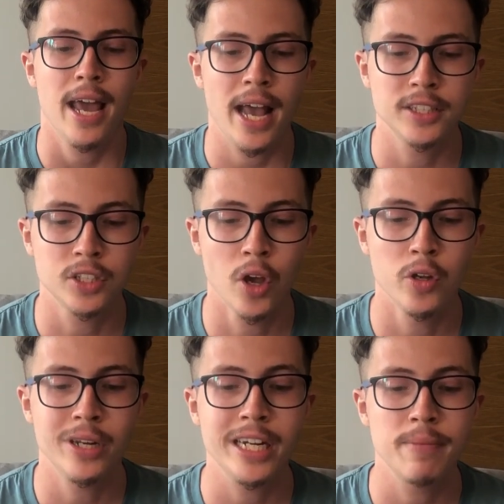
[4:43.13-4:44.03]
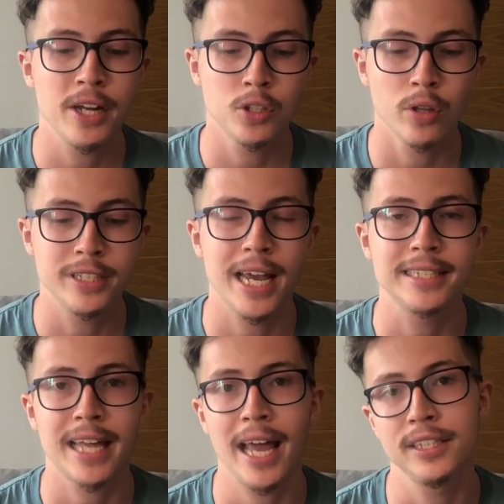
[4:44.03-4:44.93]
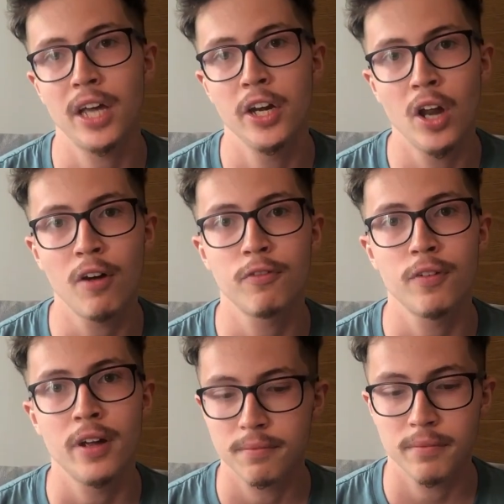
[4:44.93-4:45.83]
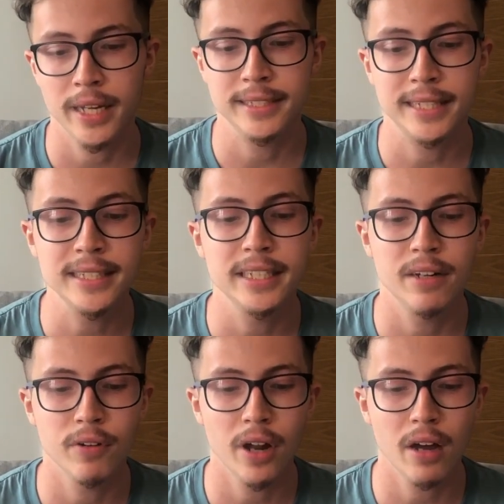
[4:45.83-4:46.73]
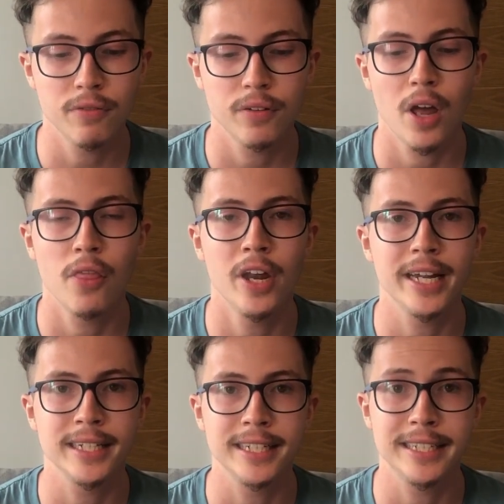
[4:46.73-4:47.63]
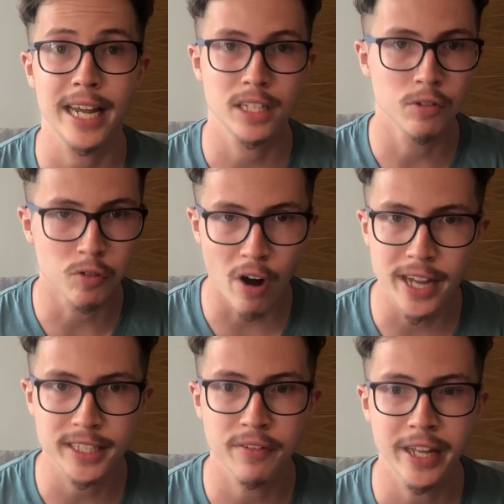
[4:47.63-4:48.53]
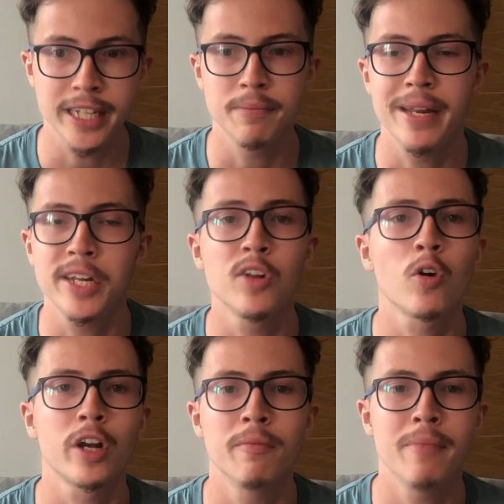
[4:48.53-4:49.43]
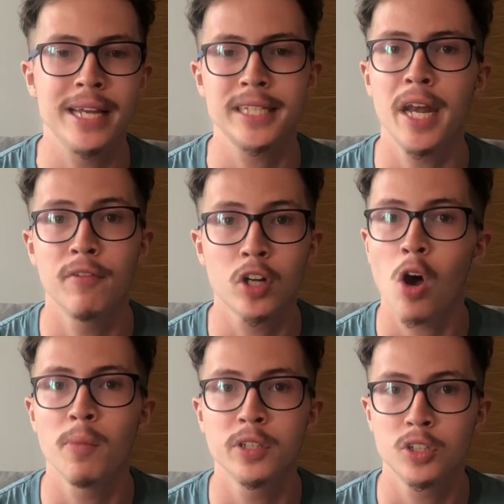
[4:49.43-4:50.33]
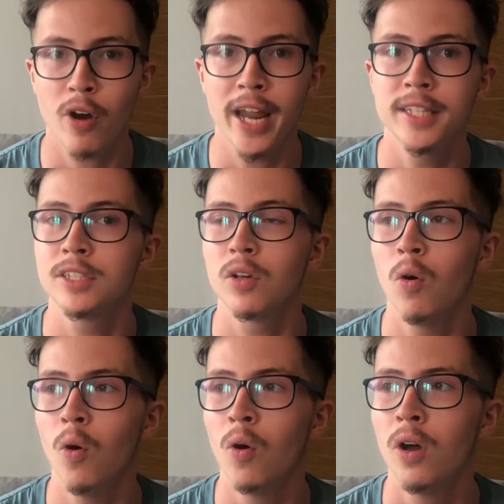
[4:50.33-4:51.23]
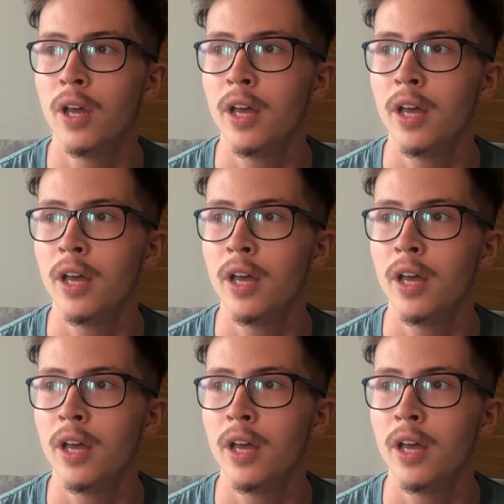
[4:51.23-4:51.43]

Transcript: And so you need to make sure the test is sensitive enough that it can detect a variety of these, meaning you're not going to miss any of the common strains or